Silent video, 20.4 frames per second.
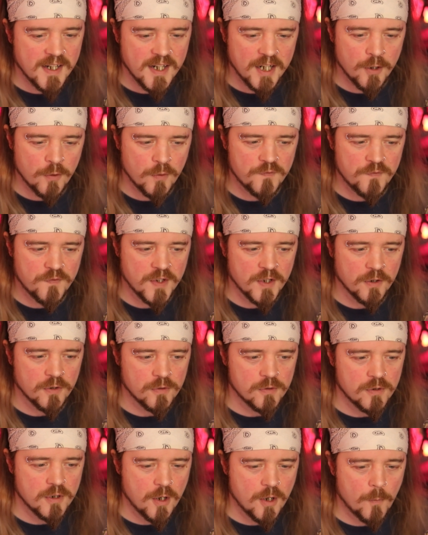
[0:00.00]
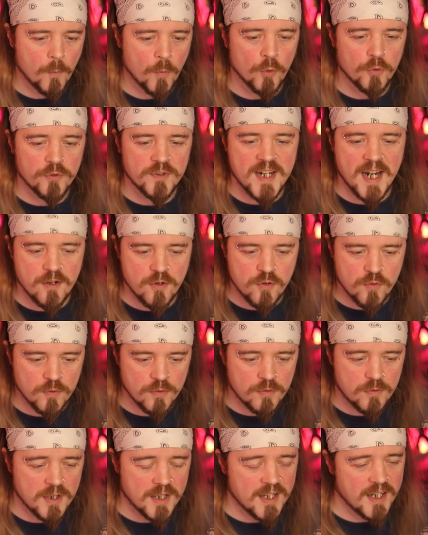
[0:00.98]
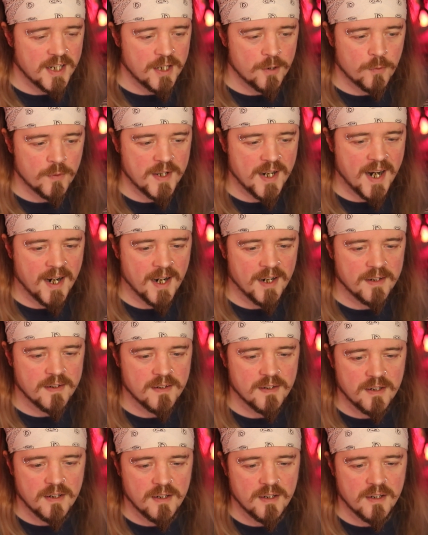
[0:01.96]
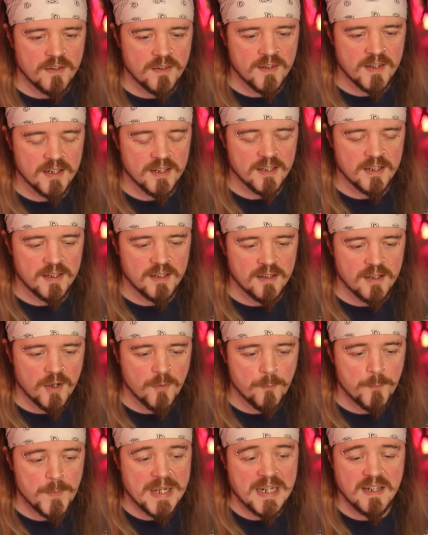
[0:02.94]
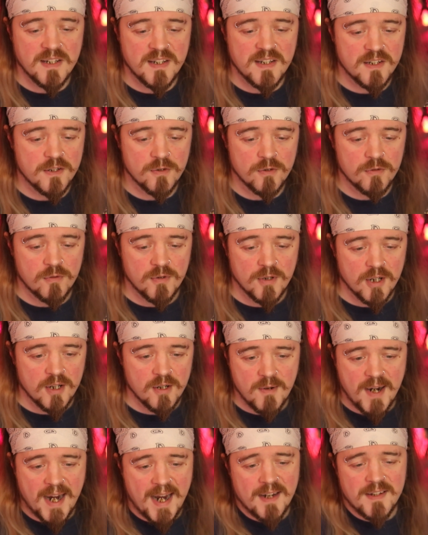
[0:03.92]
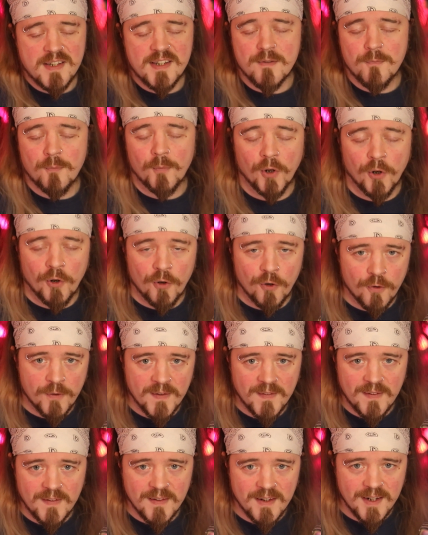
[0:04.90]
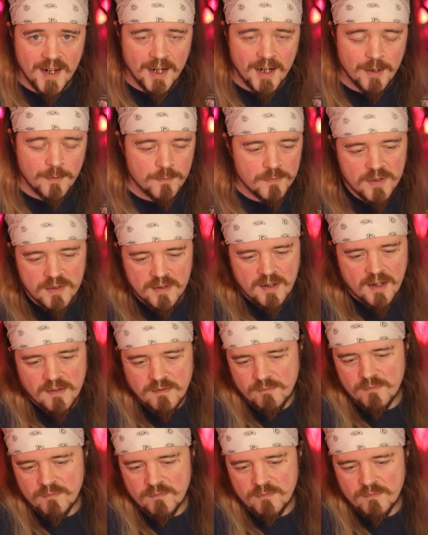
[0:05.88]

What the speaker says: It would feel more natural. It would add the means to add some lore into the game.